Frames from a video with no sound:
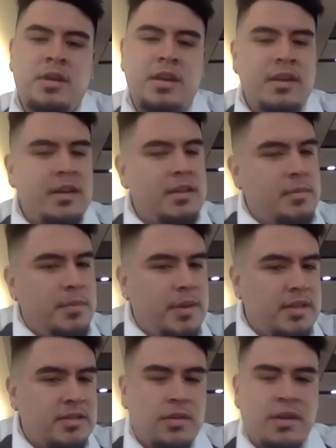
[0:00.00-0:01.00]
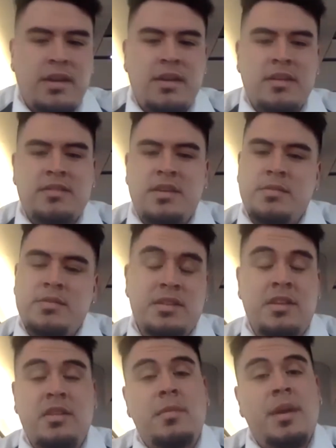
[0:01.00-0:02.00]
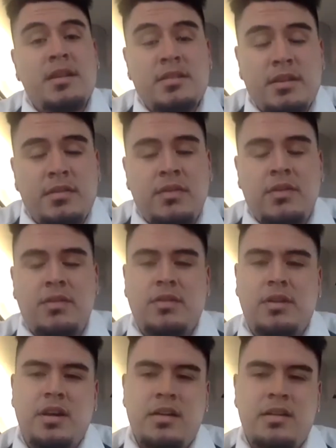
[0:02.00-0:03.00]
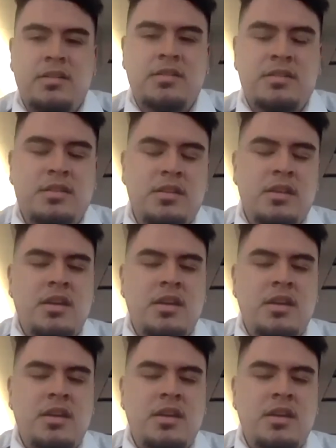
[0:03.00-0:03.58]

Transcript: I didn't get the best grades. I wasn't on the path to even go to college.